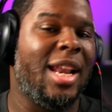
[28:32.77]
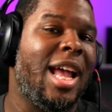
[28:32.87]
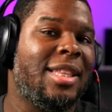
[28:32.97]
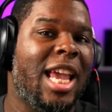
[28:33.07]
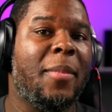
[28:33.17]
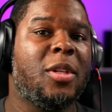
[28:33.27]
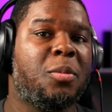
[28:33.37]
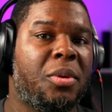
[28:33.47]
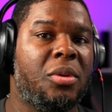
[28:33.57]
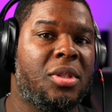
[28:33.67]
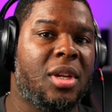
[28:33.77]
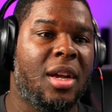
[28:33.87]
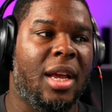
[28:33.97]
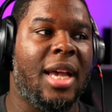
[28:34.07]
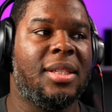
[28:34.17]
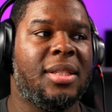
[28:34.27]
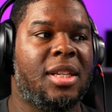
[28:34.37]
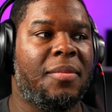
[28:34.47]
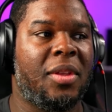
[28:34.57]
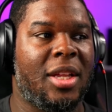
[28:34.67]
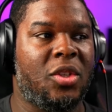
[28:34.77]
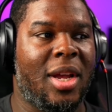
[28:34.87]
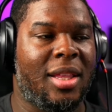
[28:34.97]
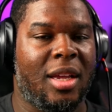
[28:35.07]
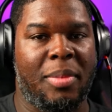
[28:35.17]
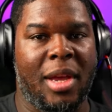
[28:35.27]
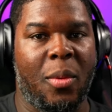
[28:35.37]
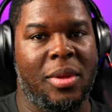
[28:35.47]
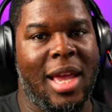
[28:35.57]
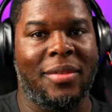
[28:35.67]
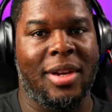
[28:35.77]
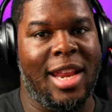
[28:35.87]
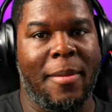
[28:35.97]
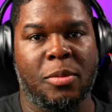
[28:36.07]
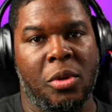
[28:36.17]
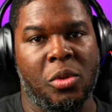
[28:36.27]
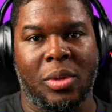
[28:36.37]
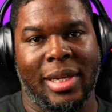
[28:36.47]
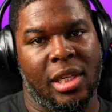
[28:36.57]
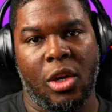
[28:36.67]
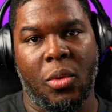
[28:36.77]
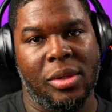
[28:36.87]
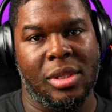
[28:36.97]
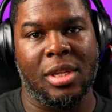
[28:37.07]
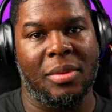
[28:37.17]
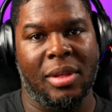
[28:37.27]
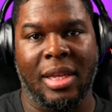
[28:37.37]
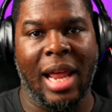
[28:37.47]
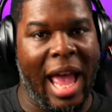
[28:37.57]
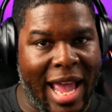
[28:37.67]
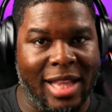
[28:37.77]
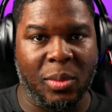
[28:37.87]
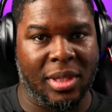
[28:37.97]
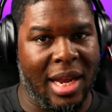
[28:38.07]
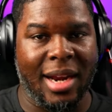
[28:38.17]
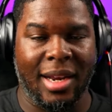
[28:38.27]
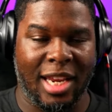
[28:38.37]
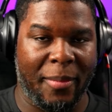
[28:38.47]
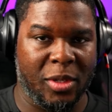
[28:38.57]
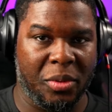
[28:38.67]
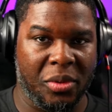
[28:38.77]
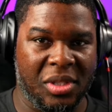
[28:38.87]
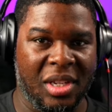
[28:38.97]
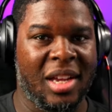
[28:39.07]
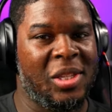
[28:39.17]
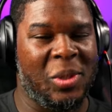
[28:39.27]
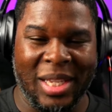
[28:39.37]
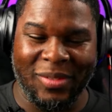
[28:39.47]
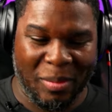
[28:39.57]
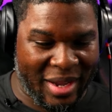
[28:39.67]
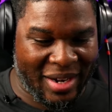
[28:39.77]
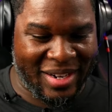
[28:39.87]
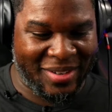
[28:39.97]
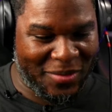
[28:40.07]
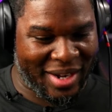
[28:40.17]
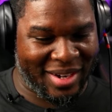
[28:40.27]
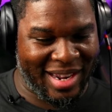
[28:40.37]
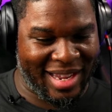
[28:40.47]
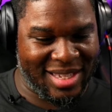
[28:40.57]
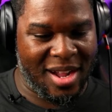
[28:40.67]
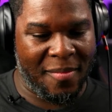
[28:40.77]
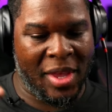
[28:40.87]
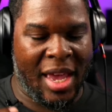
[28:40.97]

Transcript: And that damage boost isn't something that you have to compare with having a damage boost with like Dolores or something. It adds with that kind of damage boost. So it's even better. Freaking nice.